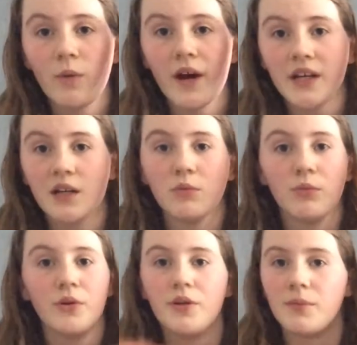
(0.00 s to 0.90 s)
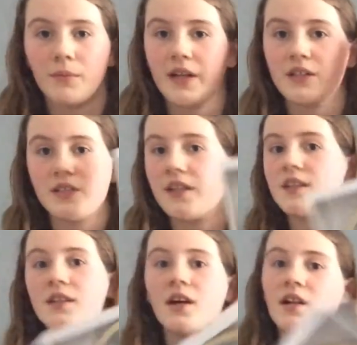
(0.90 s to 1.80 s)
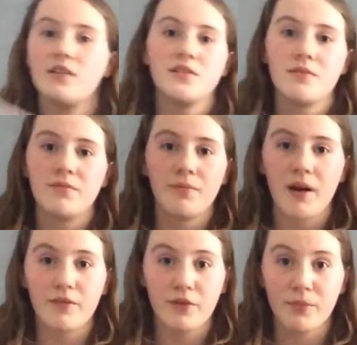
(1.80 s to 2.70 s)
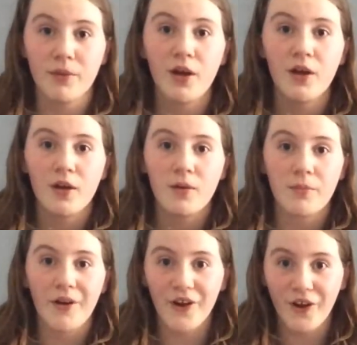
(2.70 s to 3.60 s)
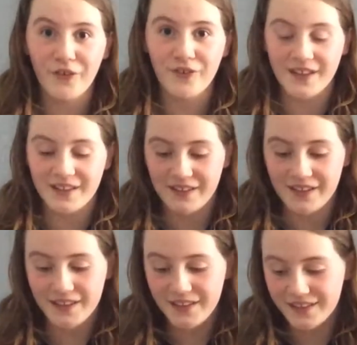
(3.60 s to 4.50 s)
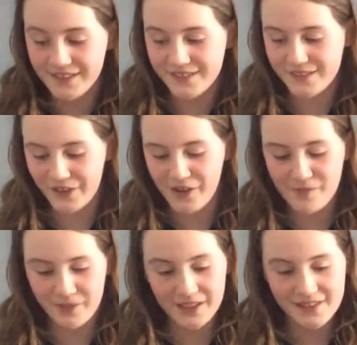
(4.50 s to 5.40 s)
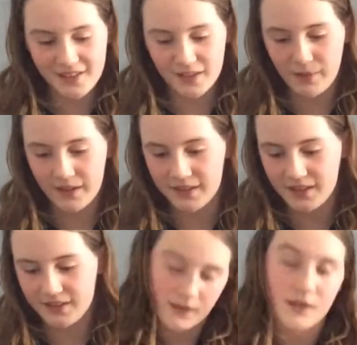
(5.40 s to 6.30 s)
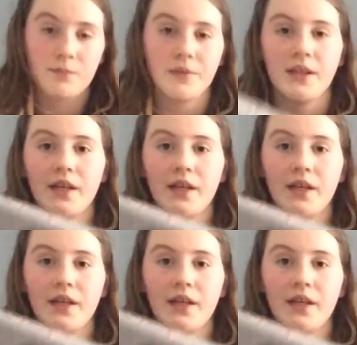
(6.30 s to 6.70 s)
white and wood match like the colours of my room perfectly. So I'm really excited about this but